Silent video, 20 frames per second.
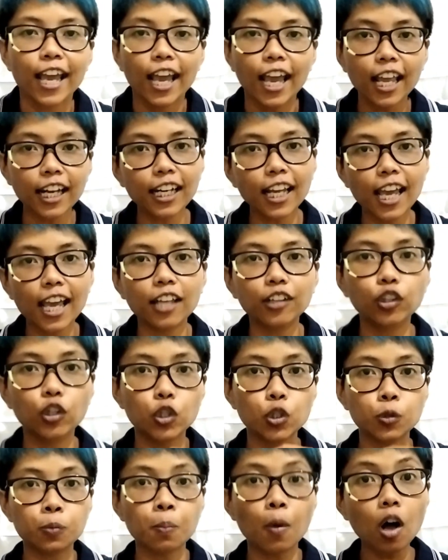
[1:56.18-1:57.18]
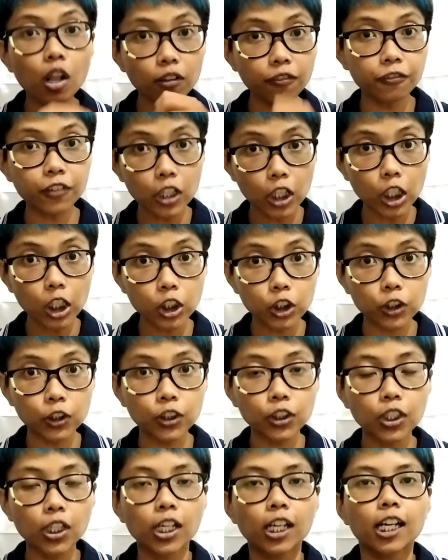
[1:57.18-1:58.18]
and then the small
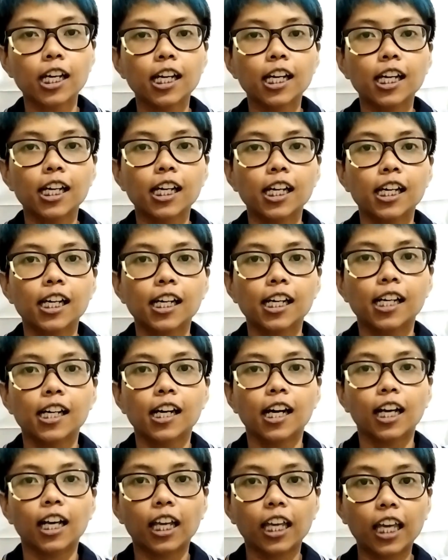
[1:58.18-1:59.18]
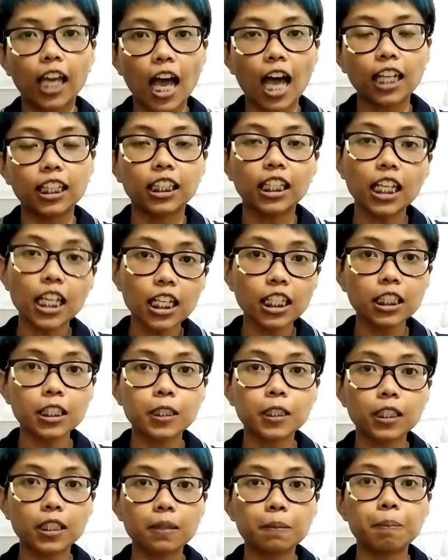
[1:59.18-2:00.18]
fish got it
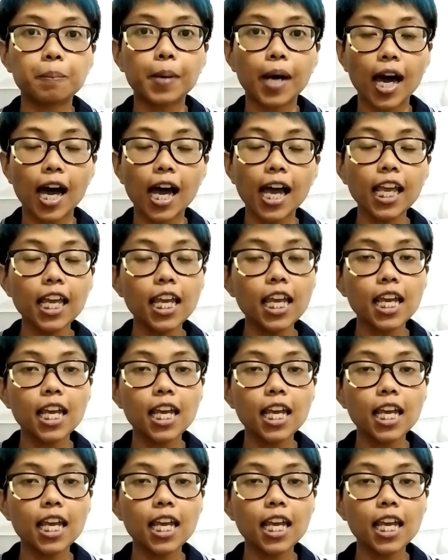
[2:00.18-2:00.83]
by